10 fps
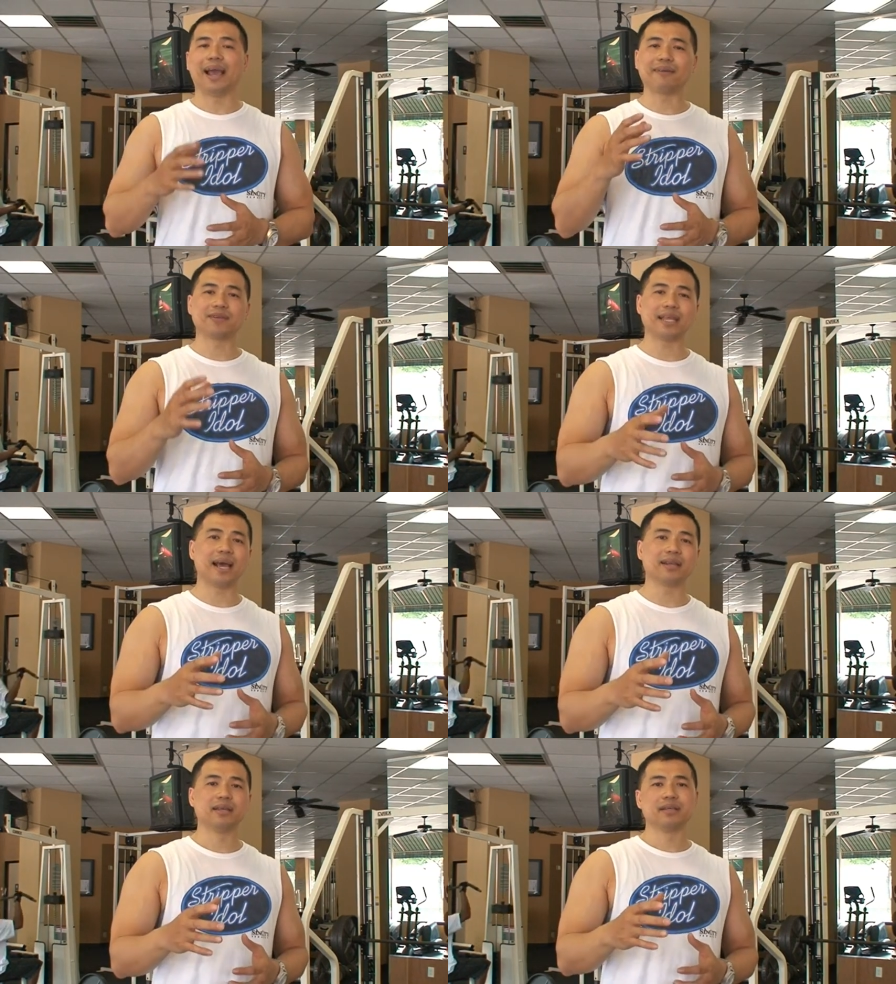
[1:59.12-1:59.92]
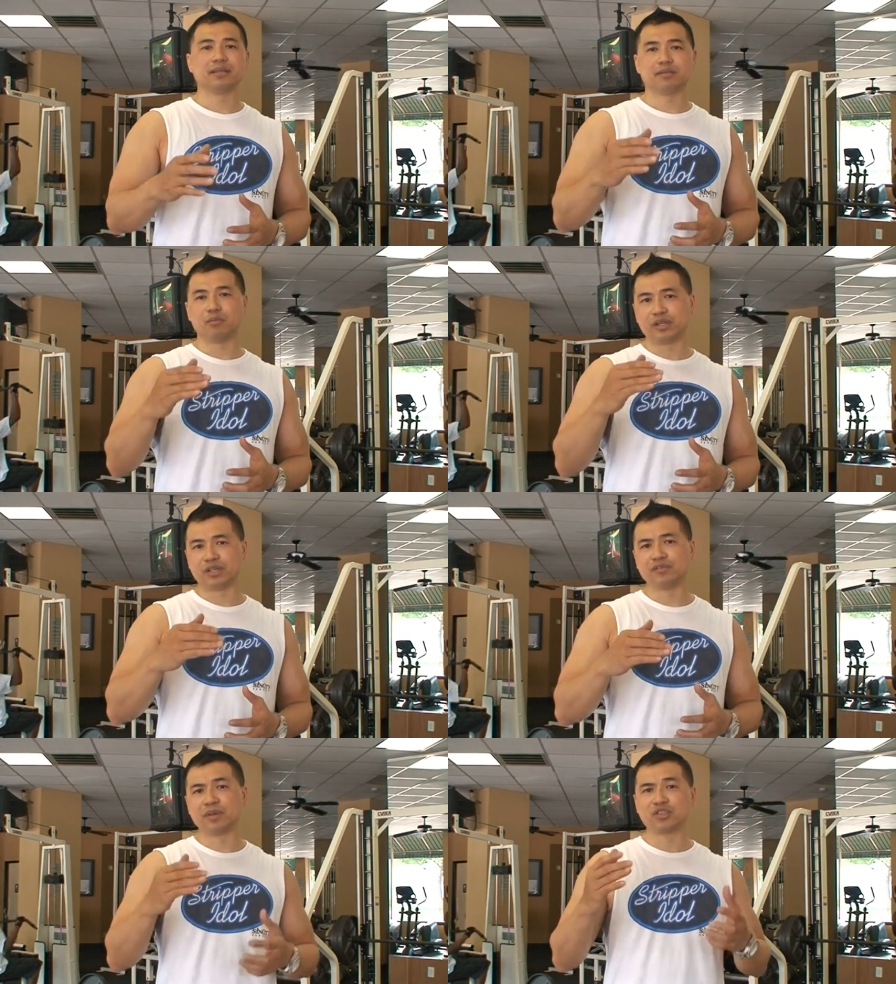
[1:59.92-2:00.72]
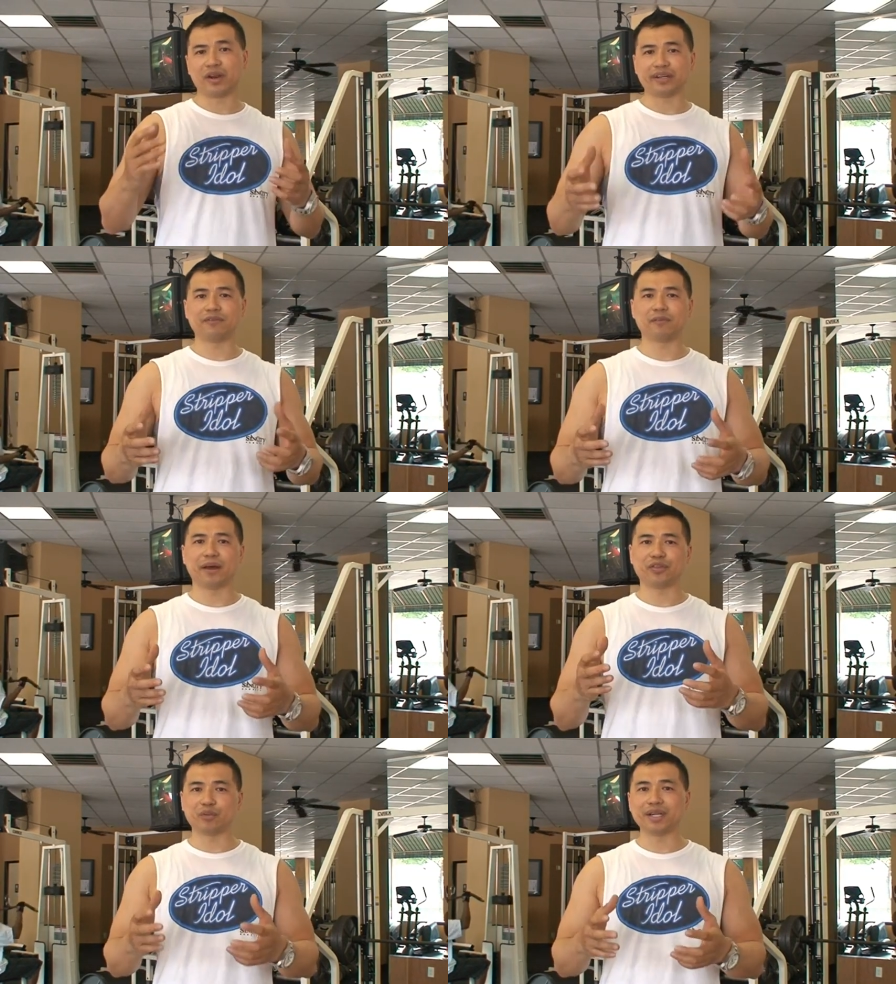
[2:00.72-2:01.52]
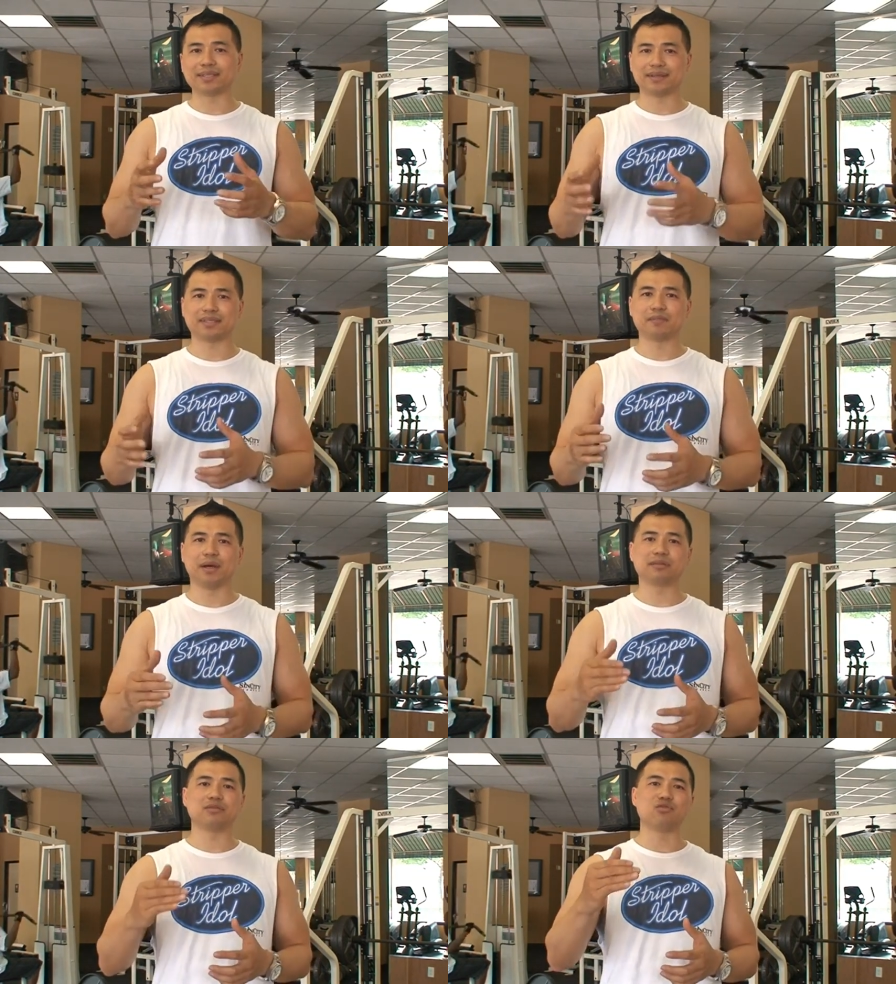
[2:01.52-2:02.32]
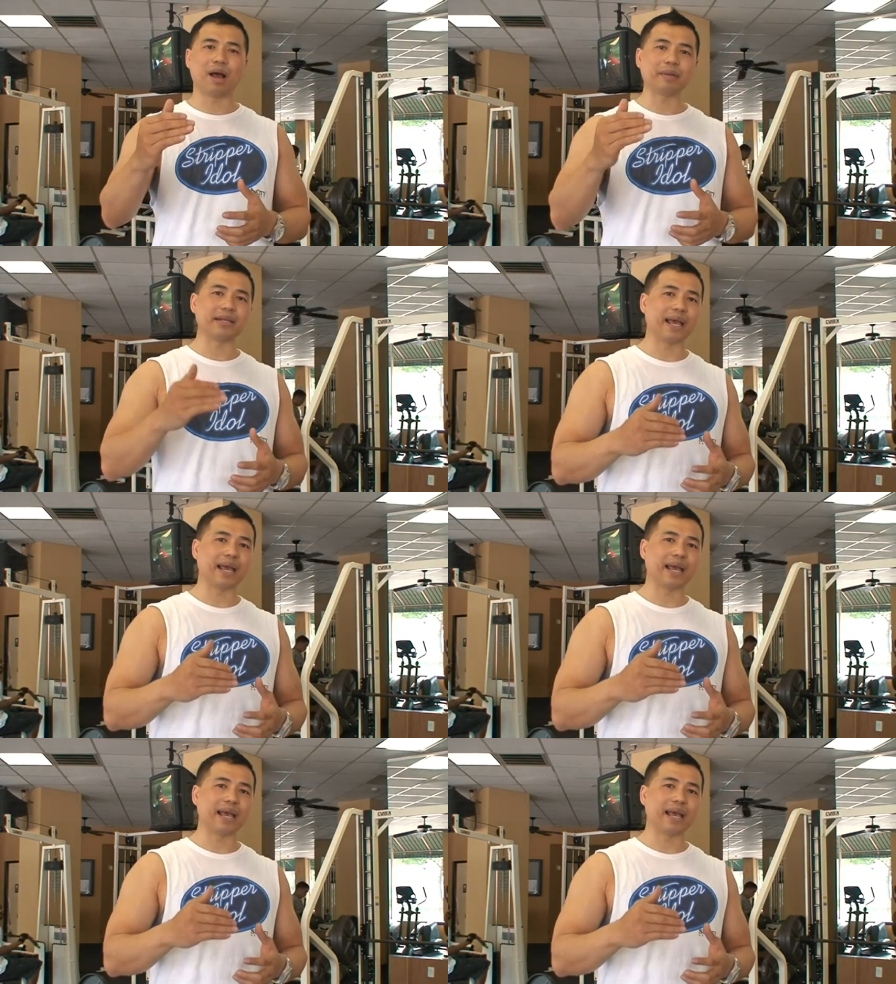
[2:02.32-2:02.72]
After that, when you've been training for about three to six months, drop it